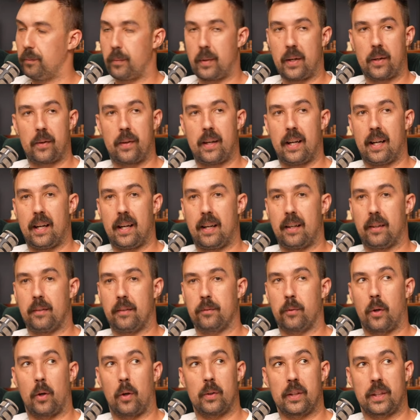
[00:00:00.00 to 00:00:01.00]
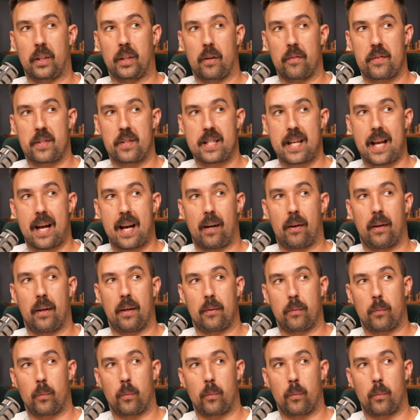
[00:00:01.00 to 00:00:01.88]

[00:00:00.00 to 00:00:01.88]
We're uh, rolling over the hour.